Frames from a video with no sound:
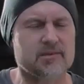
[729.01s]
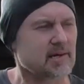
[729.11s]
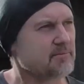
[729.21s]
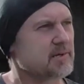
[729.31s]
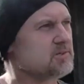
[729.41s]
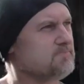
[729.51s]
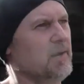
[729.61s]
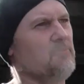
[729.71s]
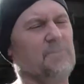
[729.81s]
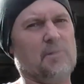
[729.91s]
You think, I'm going to
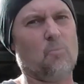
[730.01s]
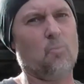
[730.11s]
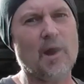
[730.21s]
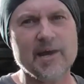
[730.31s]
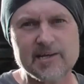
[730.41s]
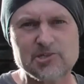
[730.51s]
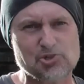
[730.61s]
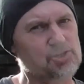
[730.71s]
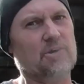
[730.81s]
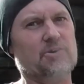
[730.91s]
buy it from the weirdest
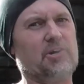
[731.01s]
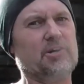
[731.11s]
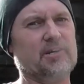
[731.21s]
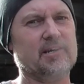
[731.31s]
truck.